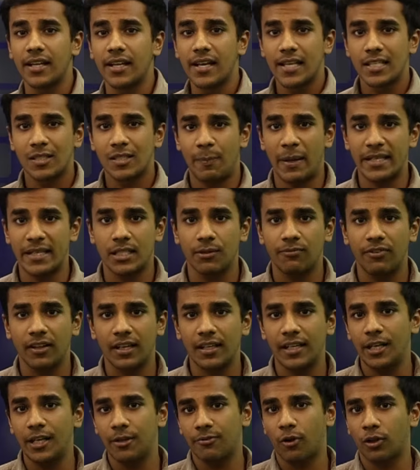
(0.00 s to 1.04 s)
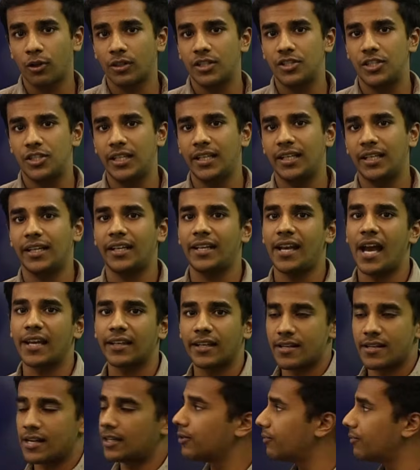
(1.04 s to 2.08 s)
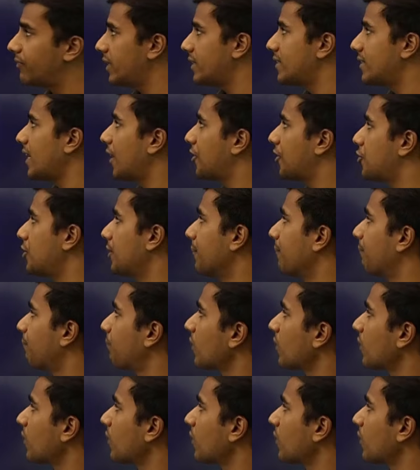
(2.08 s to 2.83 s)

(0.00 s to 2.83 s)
specifically for the GK and current affairs section.